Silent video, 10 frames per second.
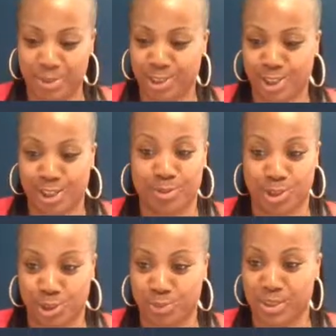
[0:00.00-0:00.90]
I mean,
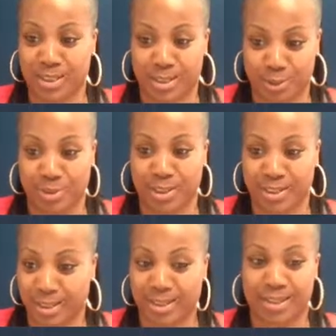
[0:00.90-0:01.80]
she was
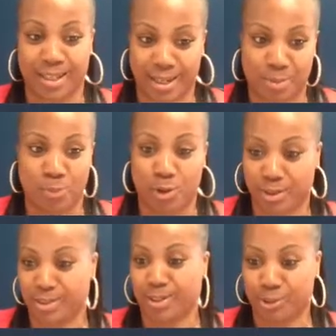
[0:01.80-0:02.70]
literally like, I'm
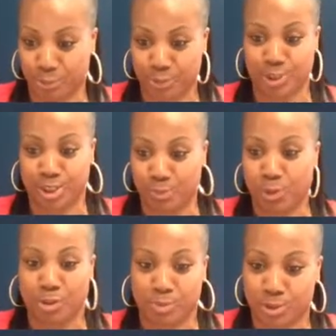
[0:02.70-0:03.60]
walking y'all through it. She
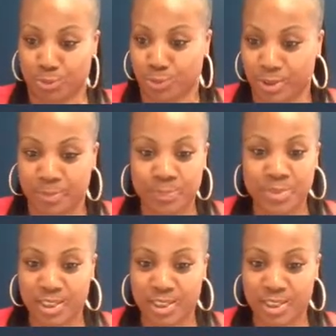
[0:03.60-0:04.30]
walked me through it.